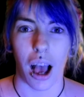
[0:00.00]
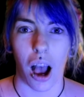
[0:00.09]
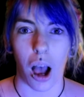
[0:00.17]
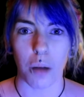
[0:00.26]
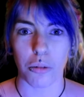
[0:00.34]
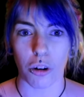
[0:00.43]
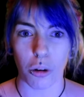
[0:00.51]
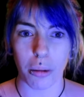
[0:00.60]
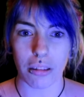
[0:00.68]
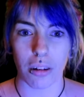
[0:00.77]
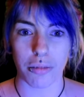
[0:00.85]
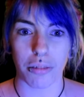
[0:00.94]
I brought all my
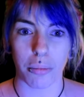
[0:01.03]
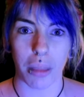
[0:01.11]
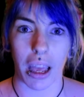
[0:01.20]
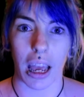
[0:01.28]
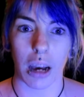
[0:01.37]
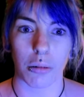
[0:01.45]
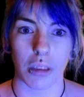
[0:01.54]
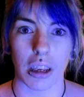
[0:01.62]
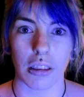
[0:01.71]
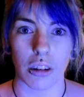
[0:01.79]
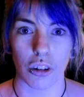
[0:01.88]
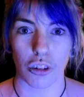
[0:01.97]
stuff from there. It was
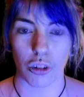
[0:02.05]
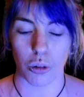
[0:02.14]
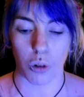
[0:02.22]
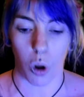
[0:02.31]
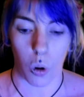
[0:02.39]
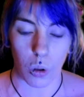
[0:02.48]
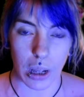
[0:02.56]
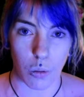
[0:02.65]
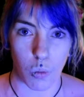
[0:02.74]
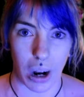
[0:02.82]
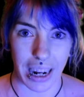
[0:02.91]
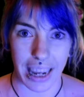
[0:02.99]
easier to do it all in
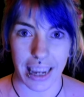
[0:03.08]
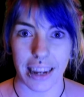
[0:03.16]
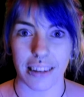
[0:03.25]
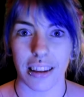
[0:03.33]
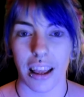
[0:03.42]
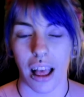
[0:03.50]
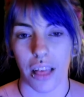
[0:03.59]
one hit